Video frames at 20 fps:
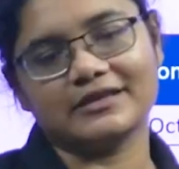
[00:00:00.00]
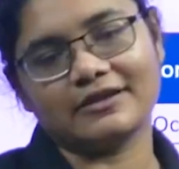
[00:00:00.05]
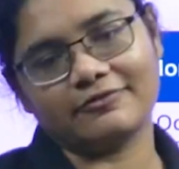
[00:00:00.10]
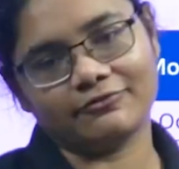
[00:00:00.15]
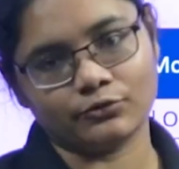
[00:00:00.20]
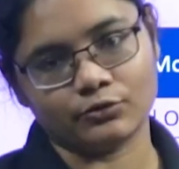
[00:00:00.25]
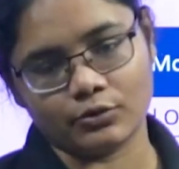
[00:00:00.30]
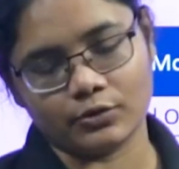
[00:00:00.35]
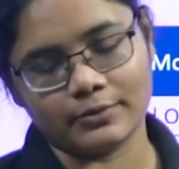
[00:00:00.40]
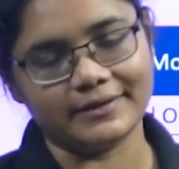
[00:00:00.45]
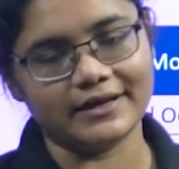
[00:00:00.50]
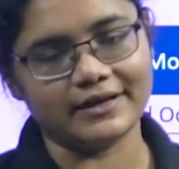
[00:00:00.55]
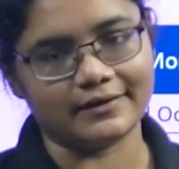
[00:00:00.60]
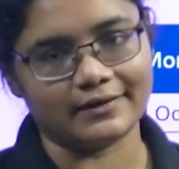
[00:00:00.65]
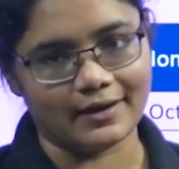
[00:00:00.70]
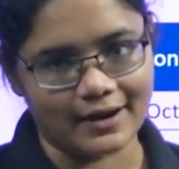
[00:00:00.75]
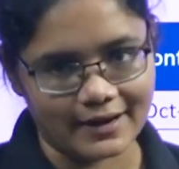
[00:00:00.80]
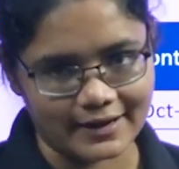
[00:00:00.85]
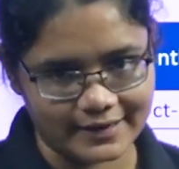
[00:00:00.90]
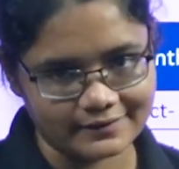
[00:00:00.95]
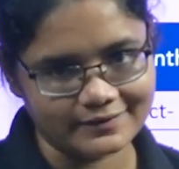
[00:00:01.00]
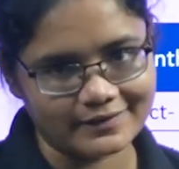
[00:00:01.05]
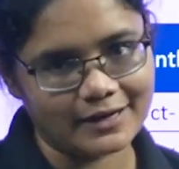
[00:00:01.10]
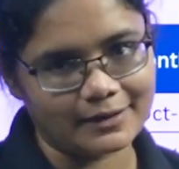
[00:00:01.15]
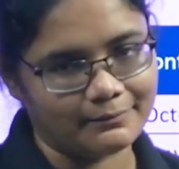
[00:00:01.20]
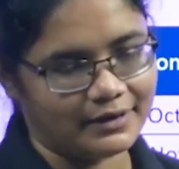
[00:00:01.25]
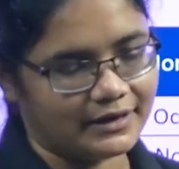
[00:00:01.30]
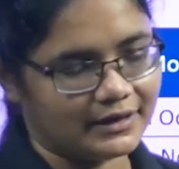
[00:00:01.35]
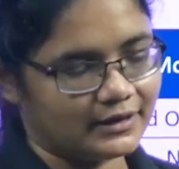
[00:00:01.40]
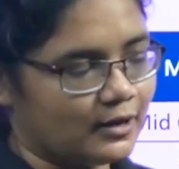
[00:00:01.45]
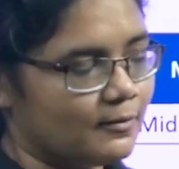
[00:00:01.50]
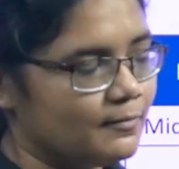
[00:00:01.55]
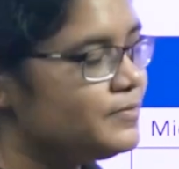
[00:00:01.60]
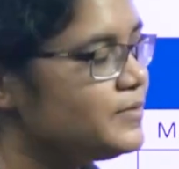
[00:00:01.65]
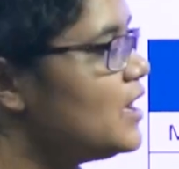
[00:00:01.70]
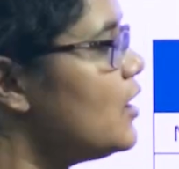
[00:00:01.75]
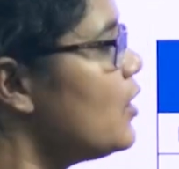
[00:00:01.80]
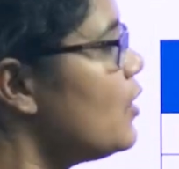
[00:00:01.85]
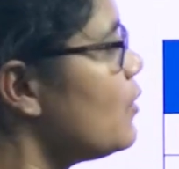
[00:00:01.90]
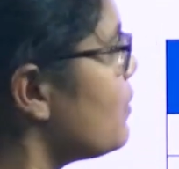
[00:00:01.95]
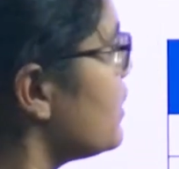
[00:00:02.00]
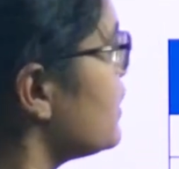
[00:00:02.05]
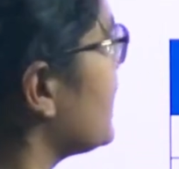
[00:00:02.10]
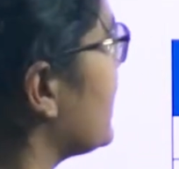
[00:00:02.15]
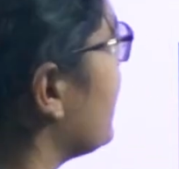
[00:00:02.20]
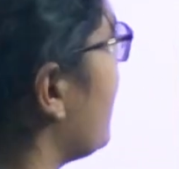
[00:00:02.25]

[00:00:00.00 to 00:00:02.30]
have told me regarding their midterm, what I